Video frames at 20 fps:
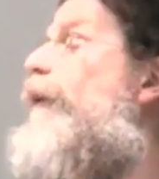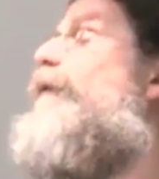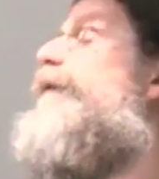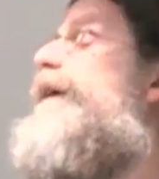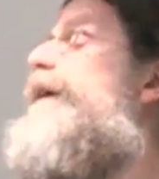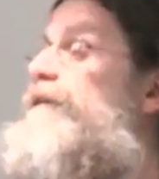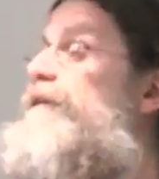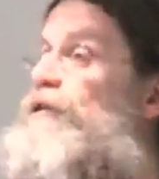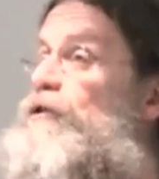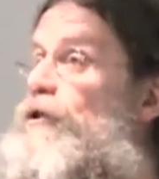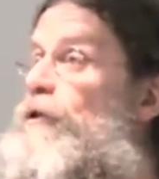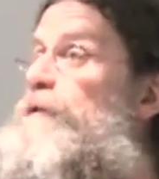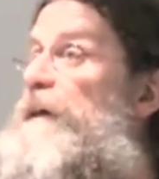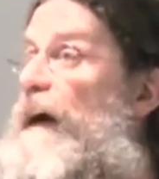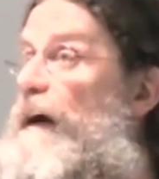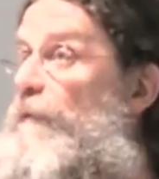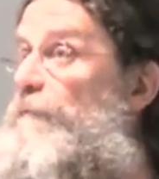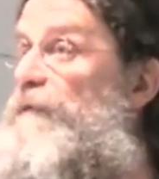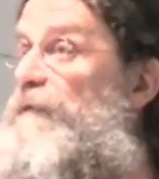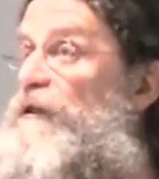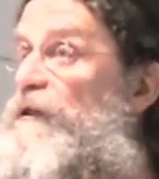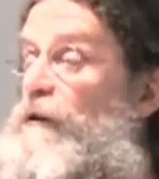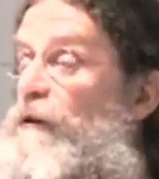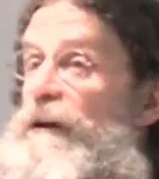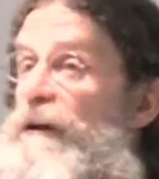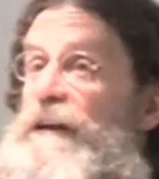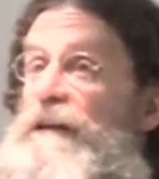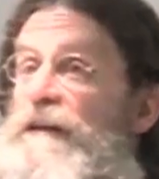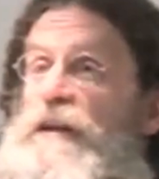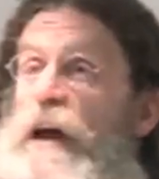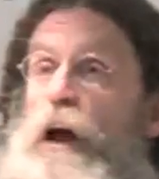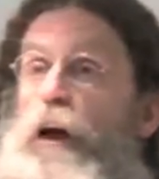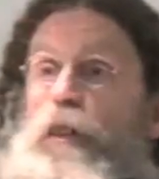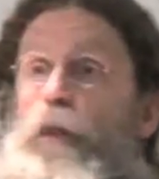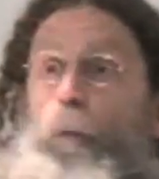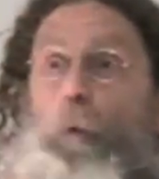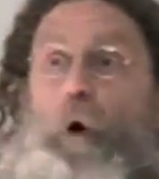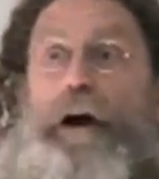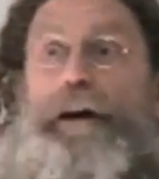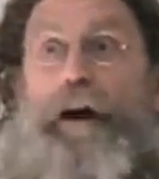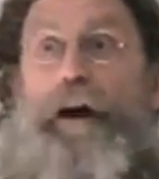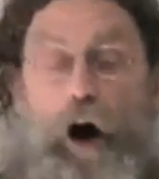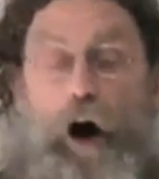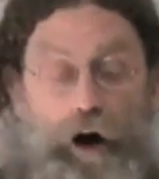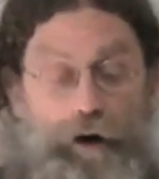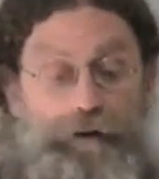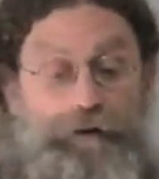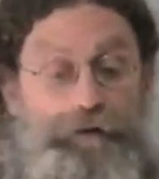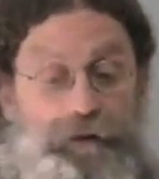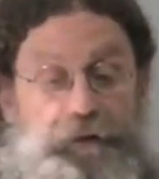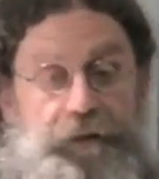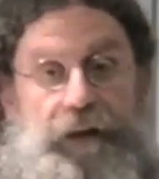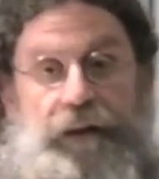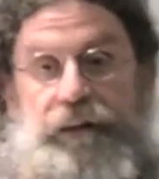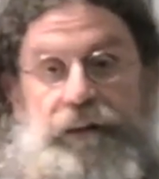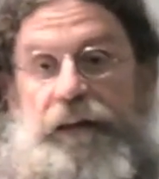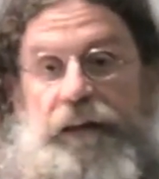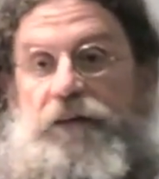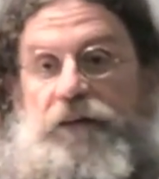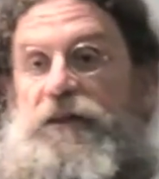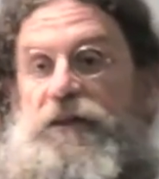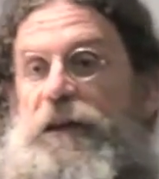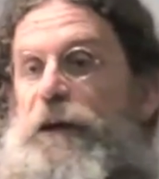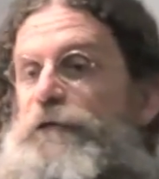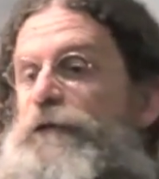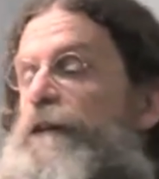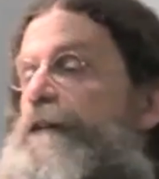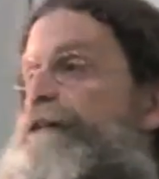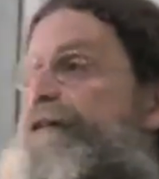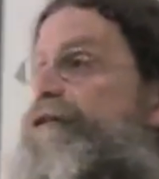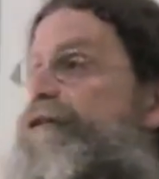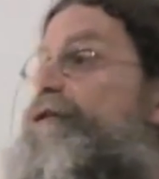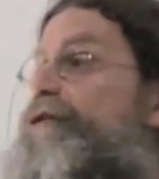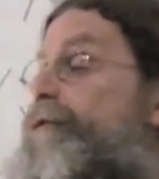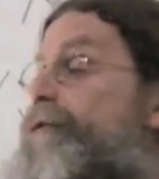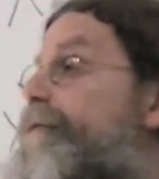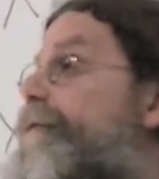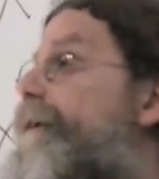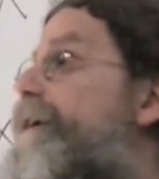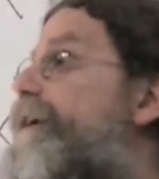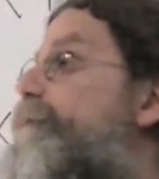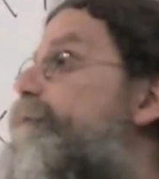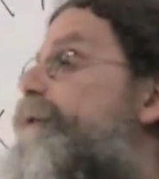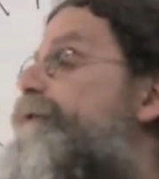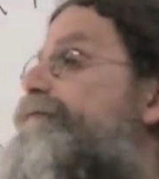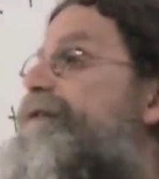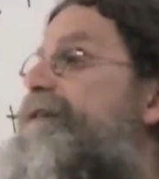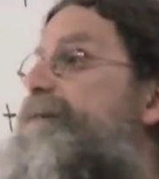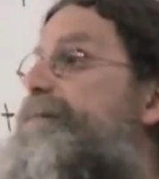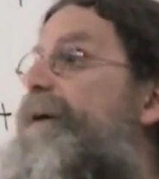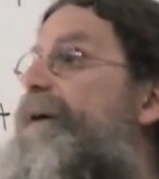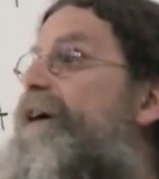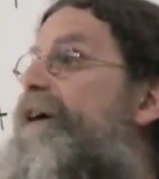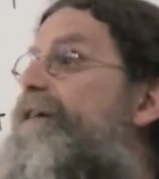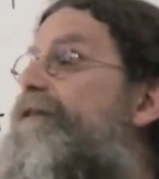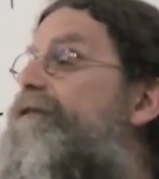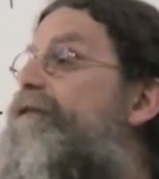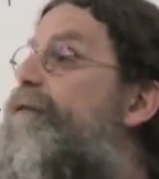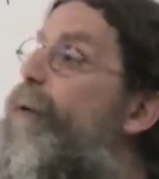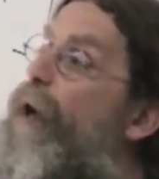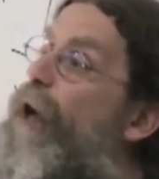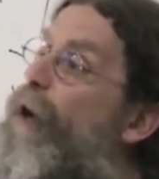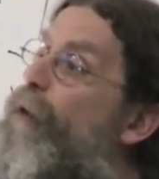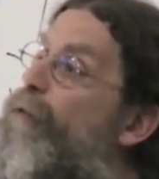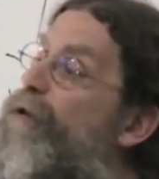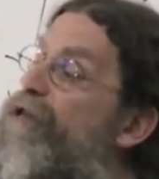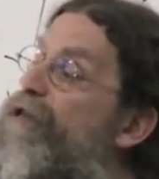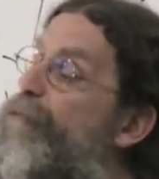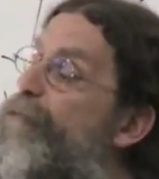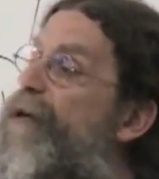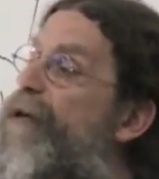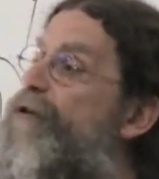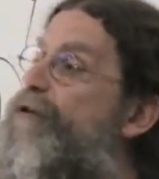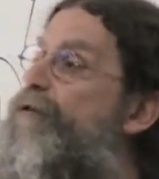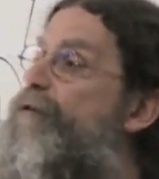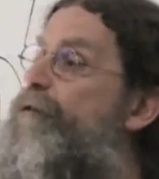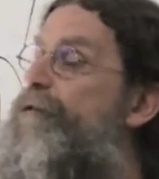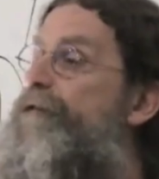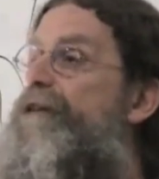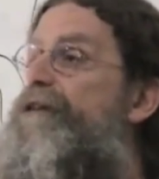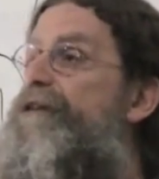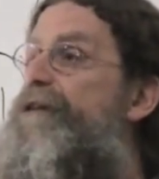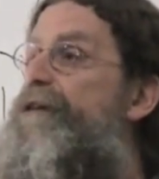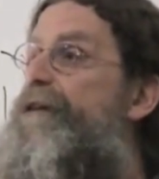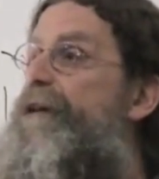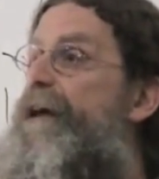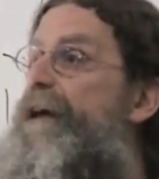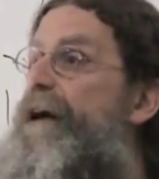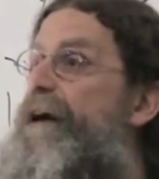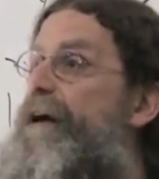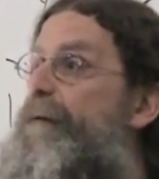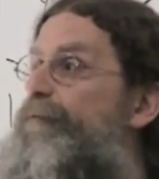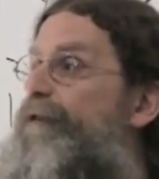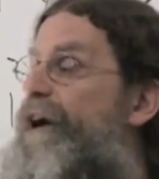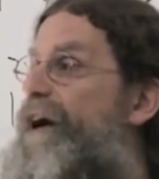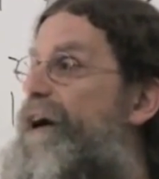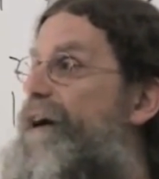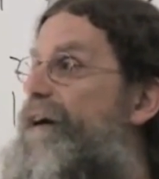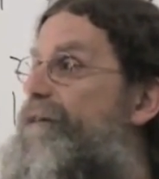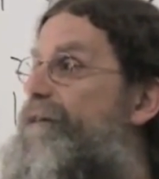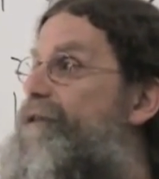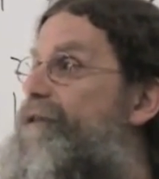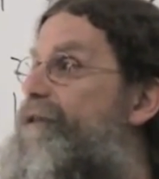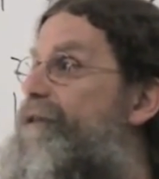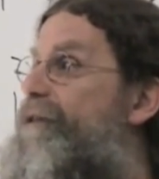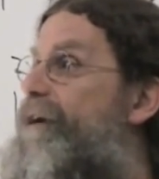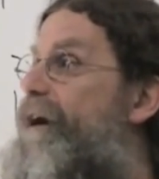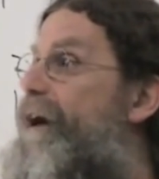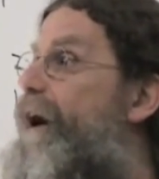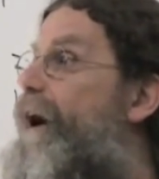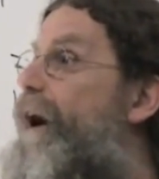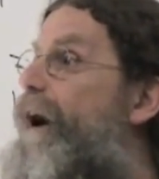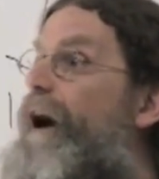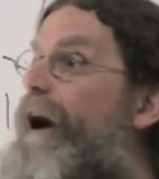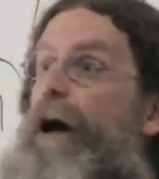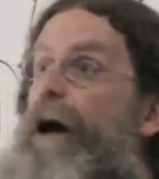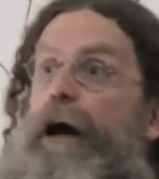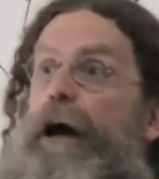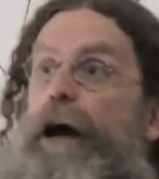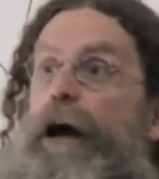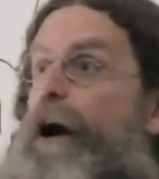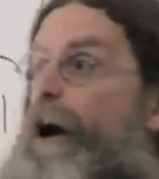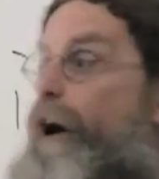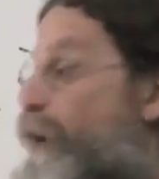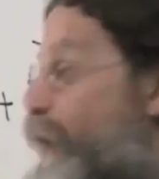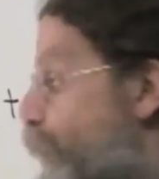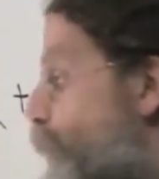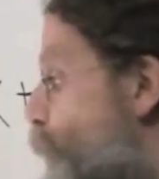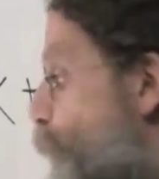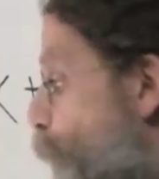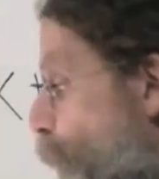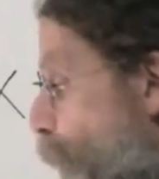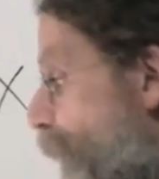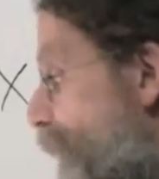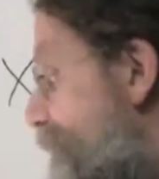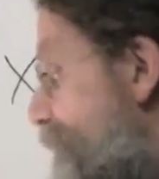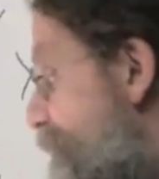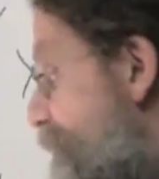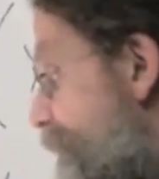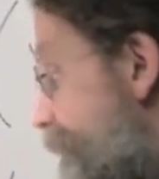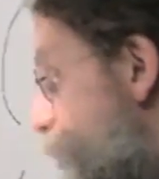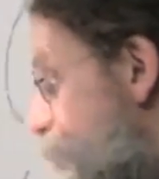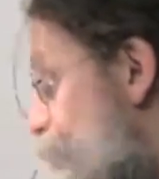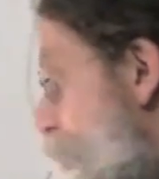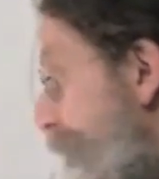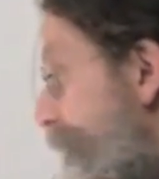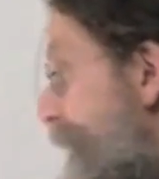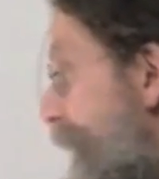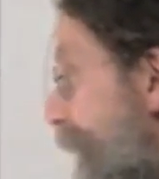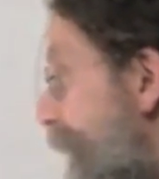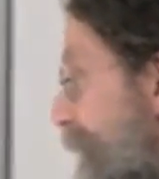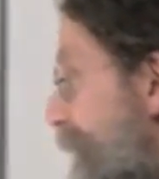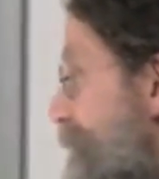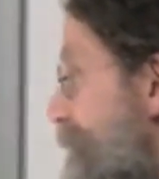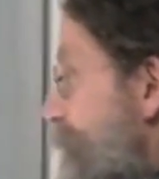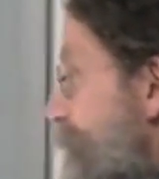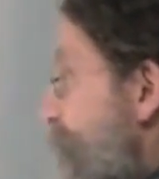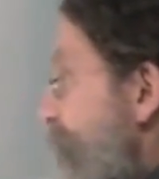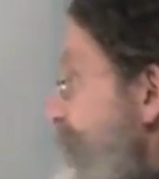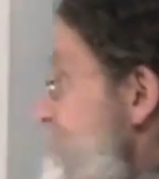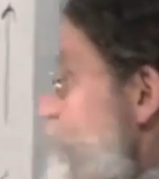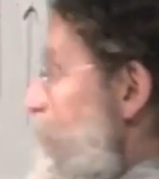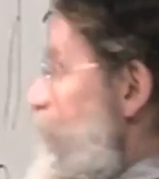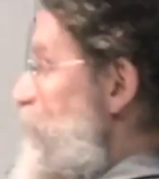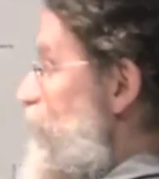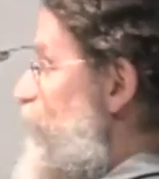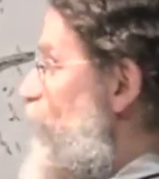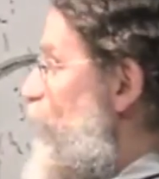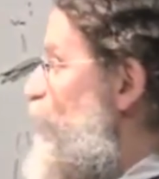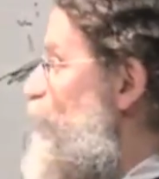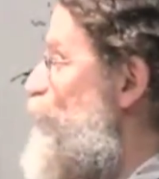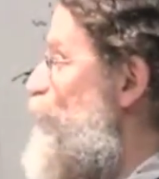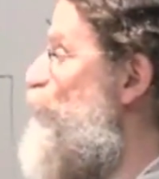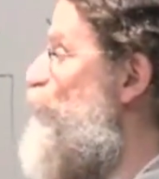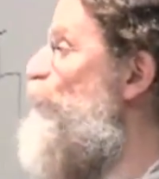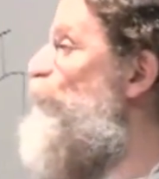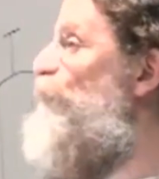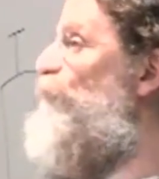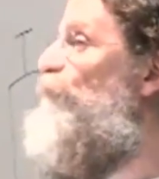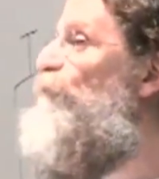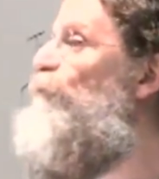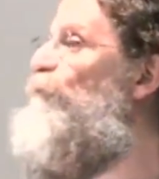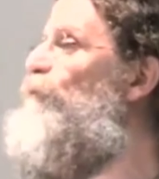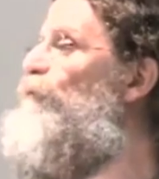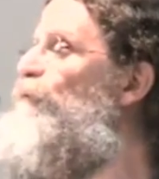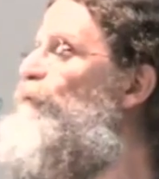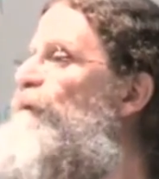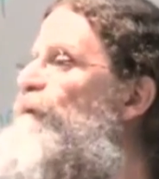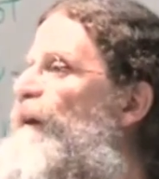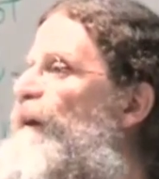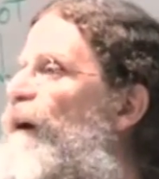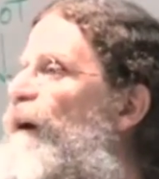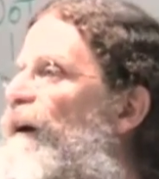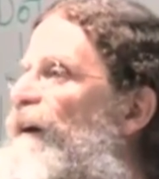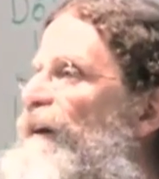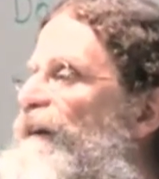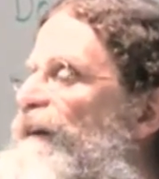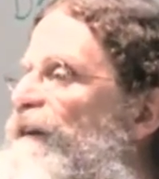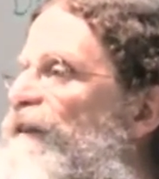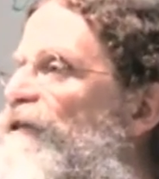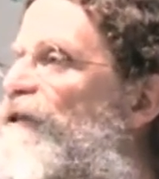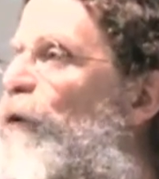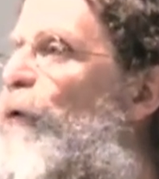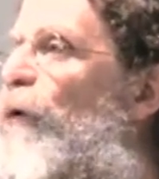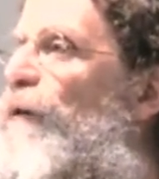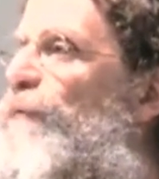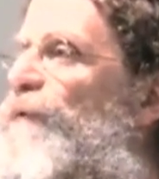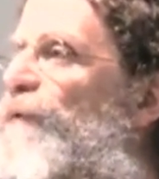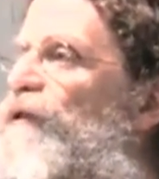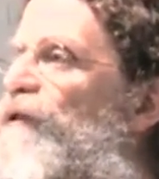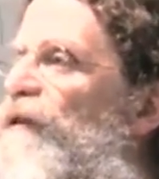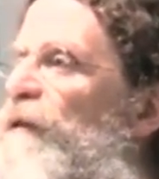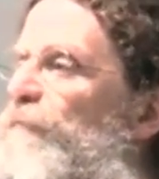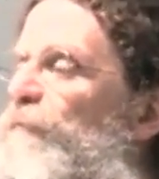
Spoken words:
okay, this shows how bizarre it is. The one other thing they discovered this neuron would respond to was a picture of the Sydney Opera House. What's up with that? So this is a tube knowledge, almost a